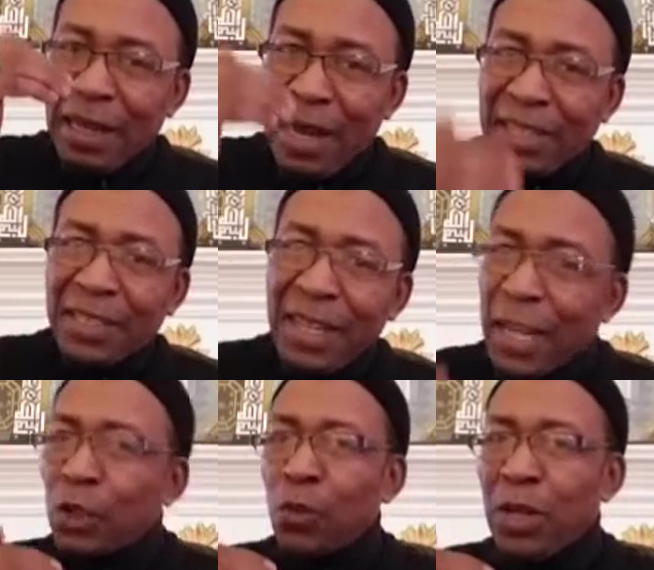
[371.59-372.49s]
An
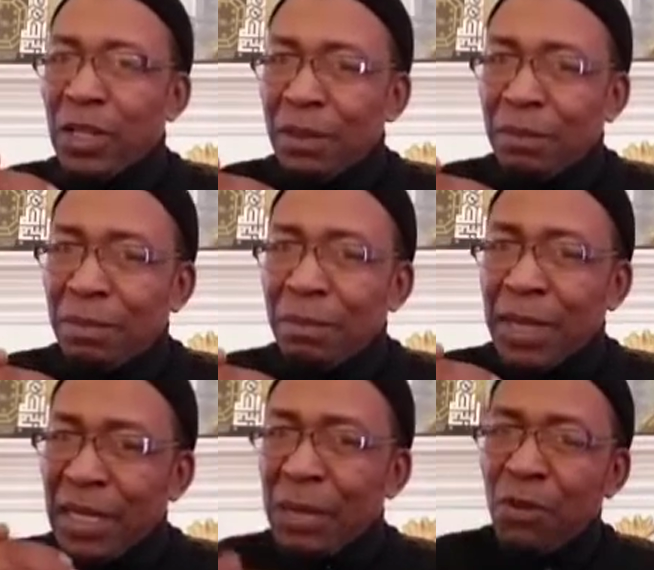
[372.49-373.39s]
intellectual by
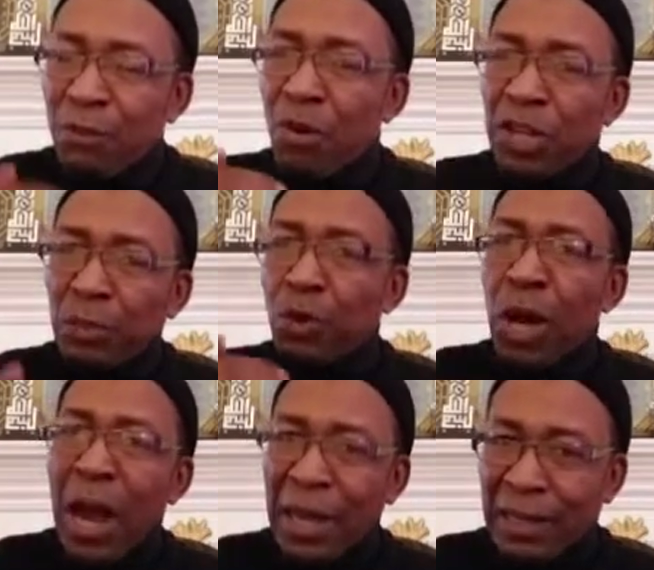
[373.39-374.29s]
the name of Maurice
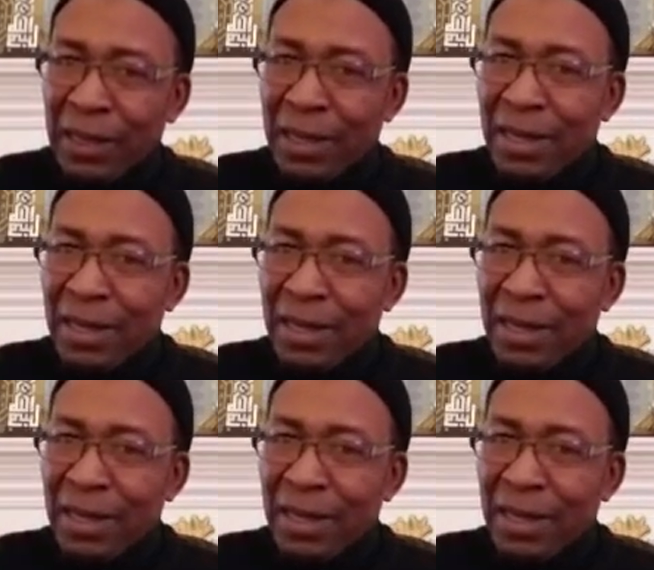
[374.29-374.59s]
Bucaille,